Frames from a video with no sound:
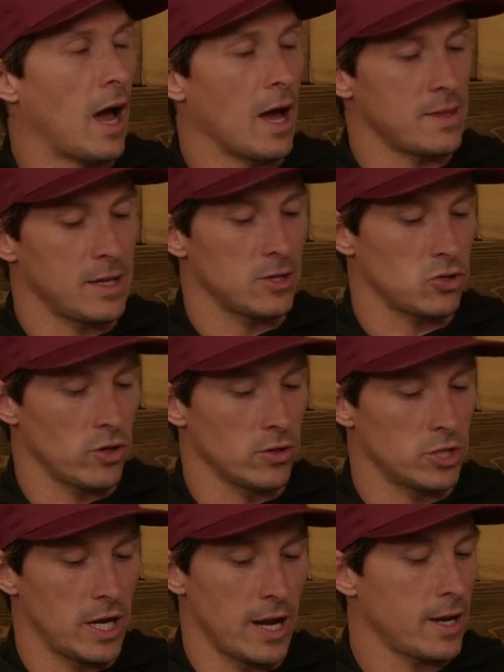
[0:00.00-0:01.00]
I think
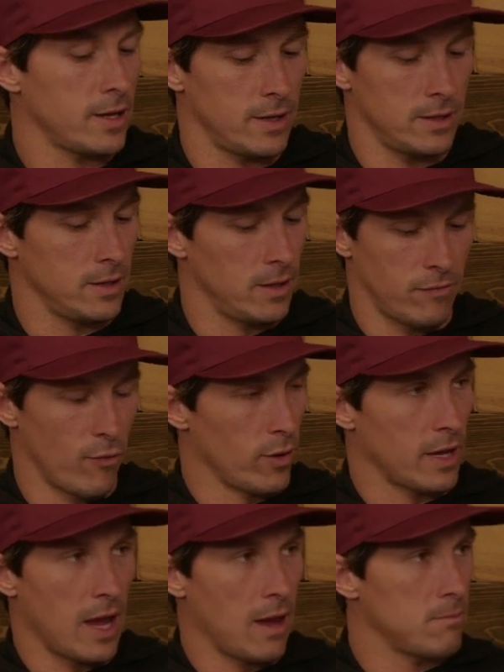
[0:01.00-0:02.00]
Trocheck, 4
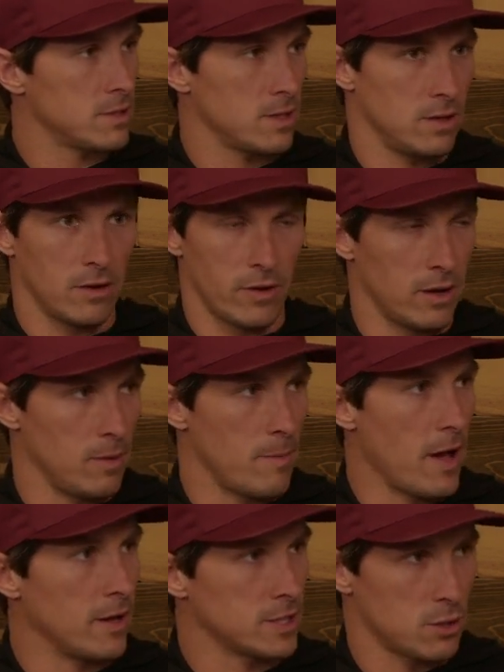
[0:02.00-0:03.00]
games, incredibly
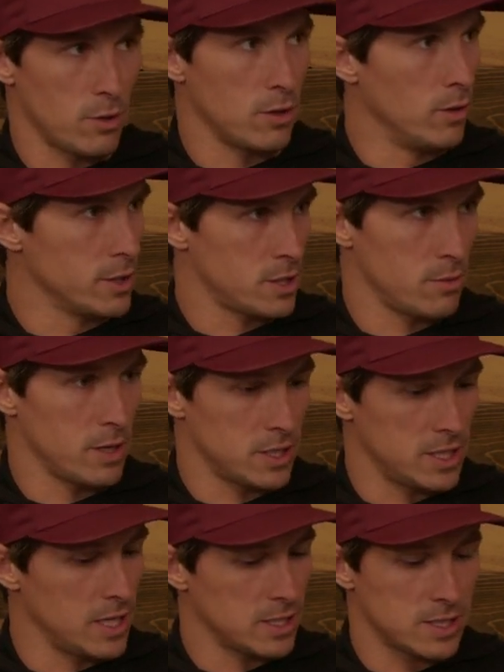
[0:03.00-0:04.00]
balanced, 3 goals, 3
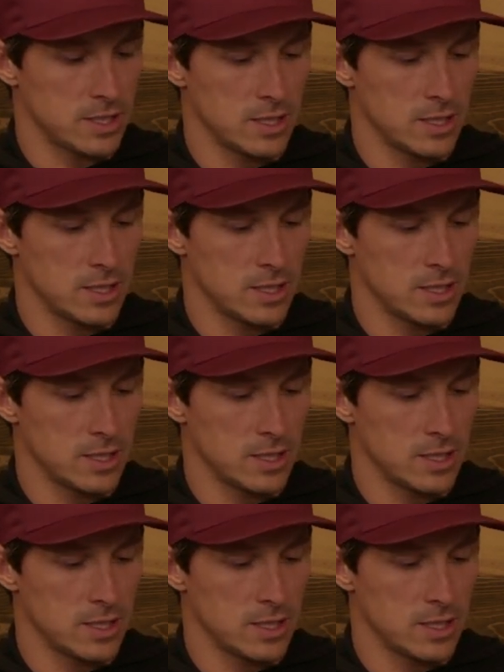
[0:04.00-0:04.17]
assists.